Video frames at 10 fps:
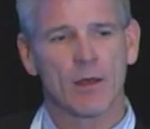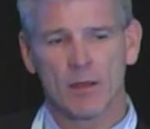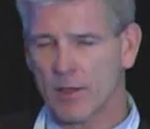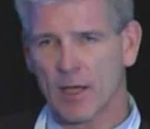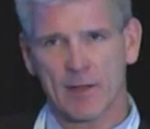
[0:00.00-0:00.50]

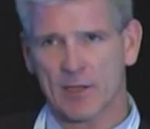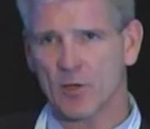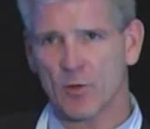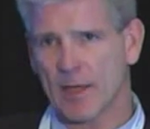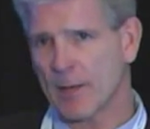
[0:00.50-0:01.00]
yeah, they can
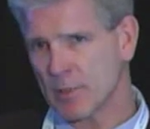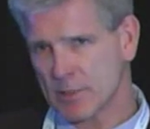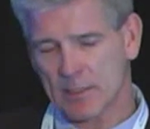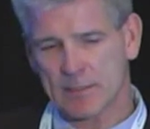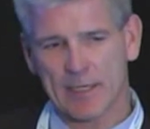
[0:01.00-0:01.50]
do that, but
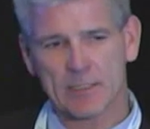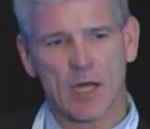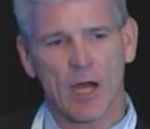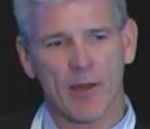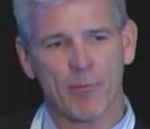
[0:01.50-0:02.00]
it's going to take
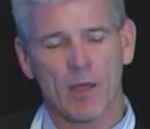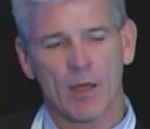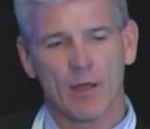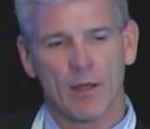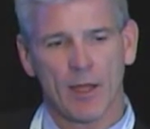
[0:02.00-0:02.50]
time.
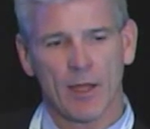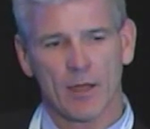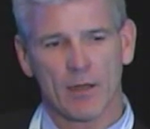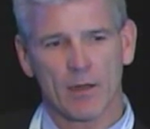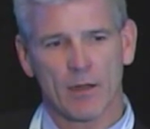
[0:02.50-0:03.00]

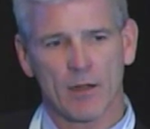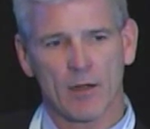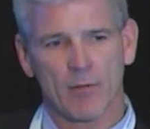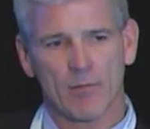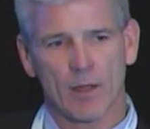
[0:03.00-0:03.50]
And
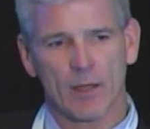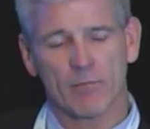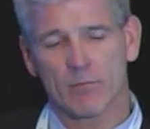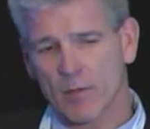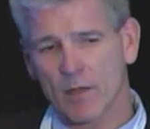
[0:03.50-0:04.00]

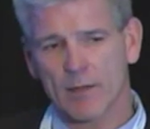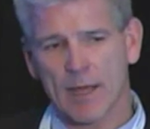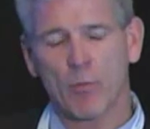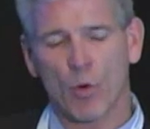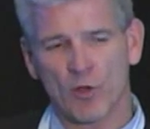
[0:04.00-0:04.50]
at
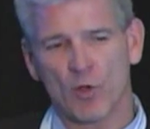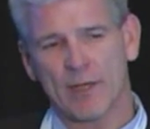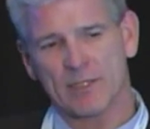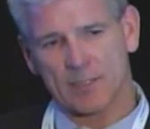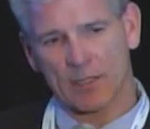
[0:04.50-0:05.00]
that point, you
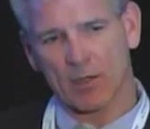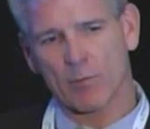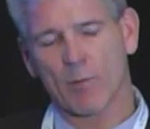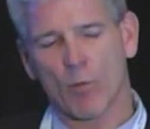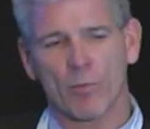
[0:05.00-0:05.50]
may see a
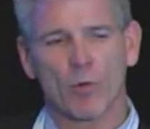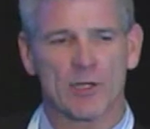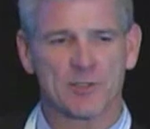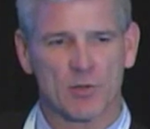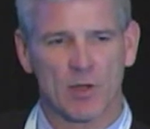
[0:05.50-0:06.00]
little bit more
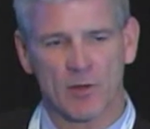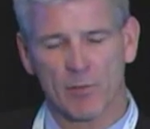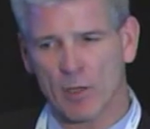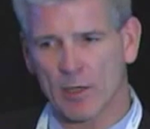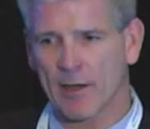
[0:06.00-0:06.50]
pressure on the
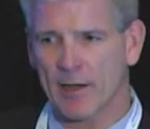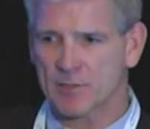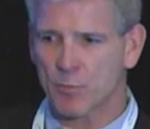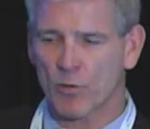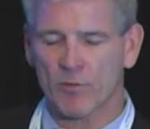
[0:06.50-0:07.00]
ability to
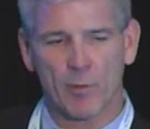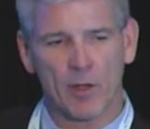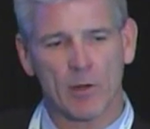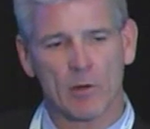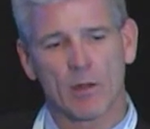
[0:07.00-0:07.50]
export from
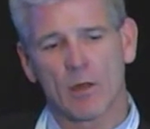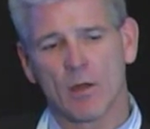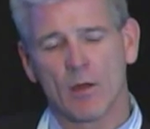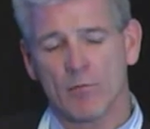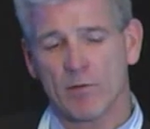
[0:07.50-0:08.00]
here.
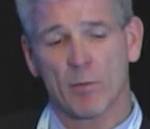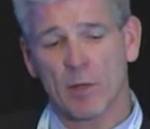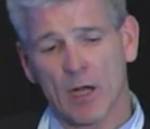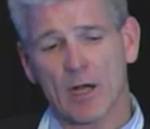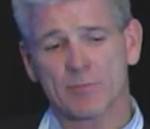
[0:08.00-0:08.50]
But from
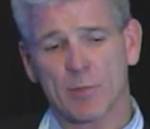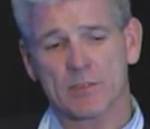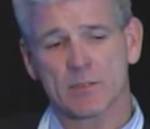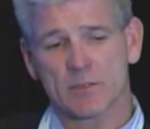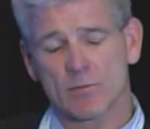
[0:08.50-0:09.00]
a cost
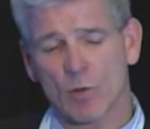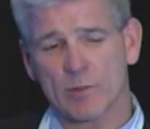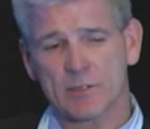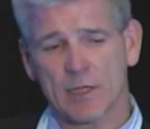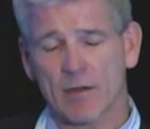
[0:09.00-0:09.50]
basis and where
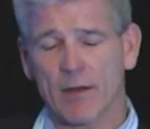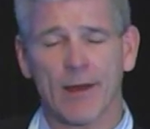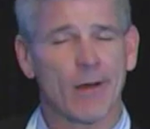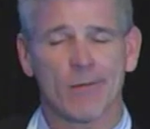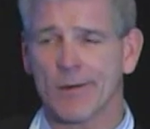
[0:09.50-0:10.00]
we stand
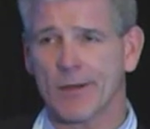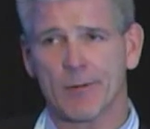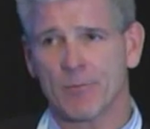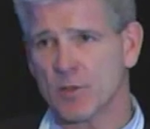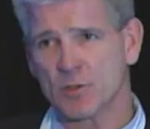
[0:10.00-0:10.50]
now,
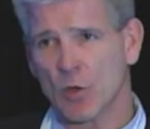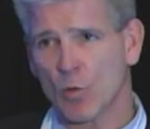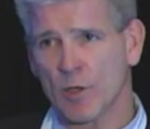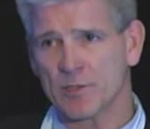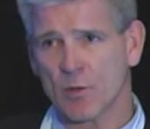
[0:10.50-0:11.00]
there's no
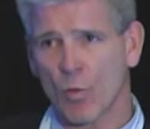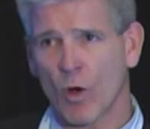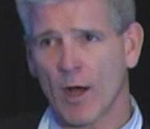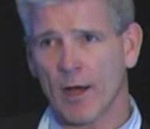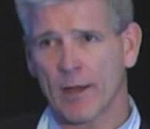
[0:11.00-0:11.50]
reason
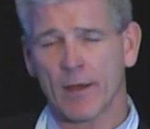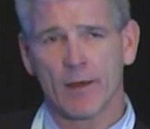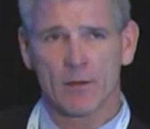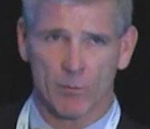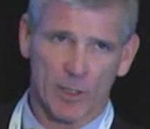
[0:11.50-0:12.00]
why
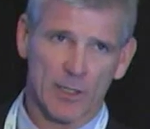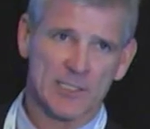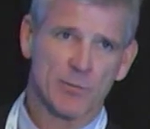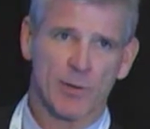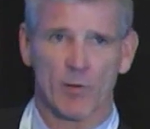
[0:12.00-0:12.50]
the Middle
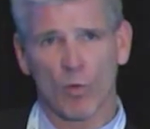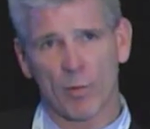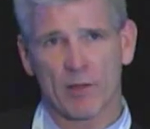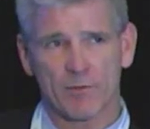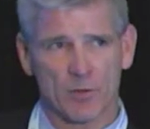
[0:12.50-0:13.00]
East will
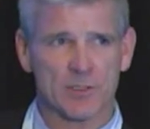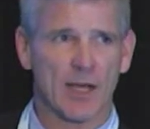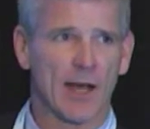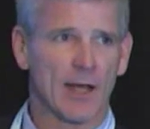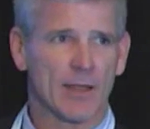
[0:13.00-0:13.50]
be the first
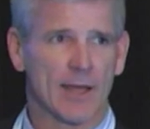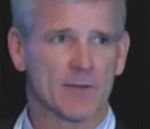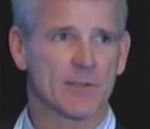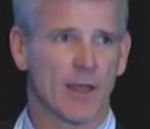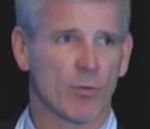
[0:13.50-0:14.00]
guy at
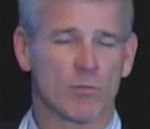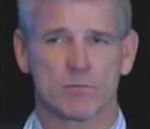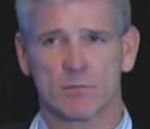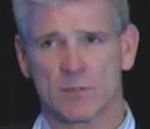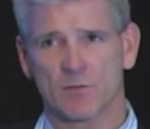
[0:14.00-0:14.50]
the table
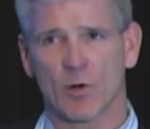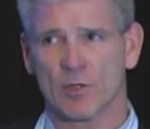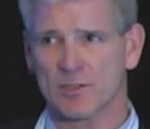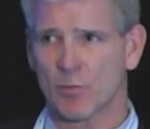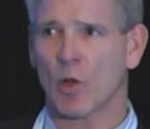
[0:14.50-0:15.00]
as far
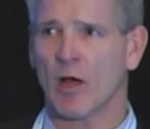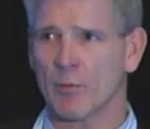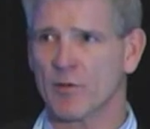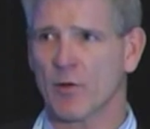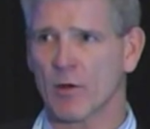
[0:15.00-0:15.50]
as
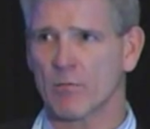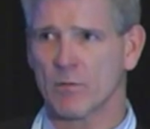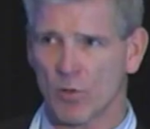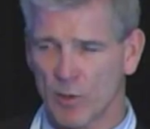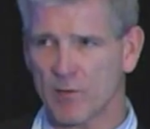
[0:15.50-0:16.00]
supplying material.
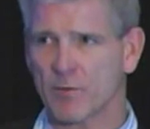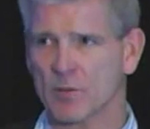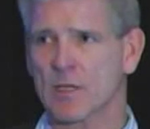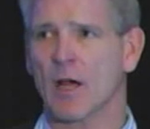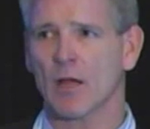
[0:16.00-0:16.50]
He'll be the
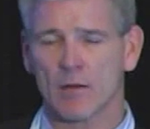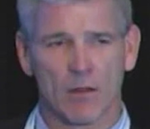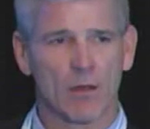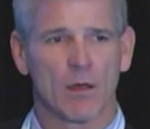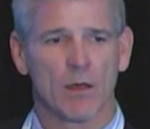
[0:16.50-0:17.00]
first guy.
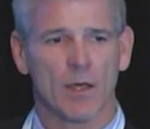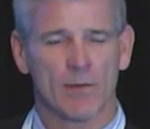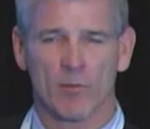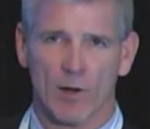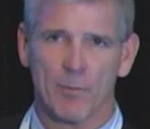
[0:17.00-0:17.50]

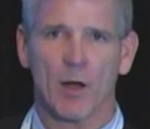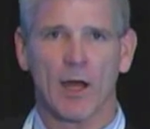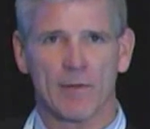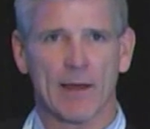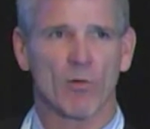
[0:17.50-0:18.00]
And then right
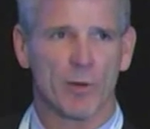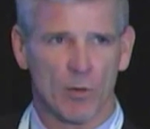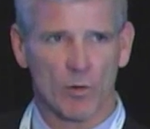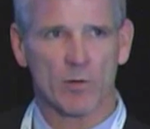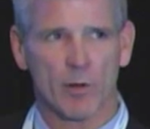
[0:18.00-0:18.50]
behind that will be
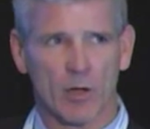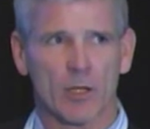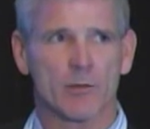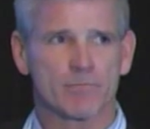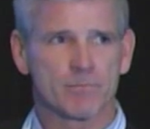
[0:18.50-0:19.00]
North
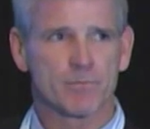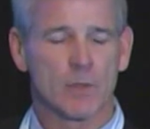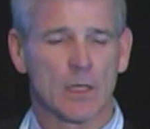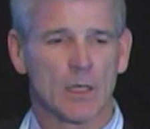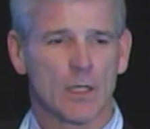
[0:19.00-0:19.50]
America.
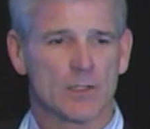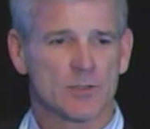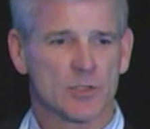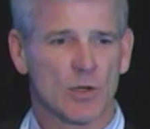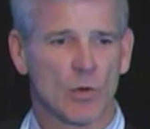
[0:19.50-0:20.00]
And
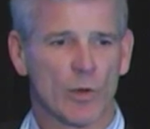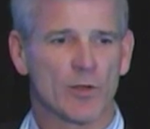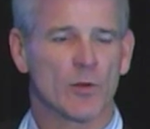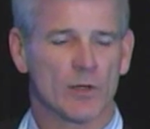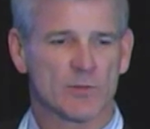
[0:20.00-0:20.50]
so we
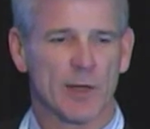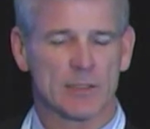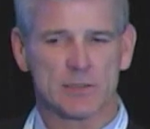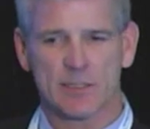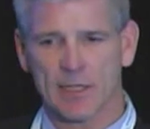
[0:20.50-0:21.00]
do expect to see,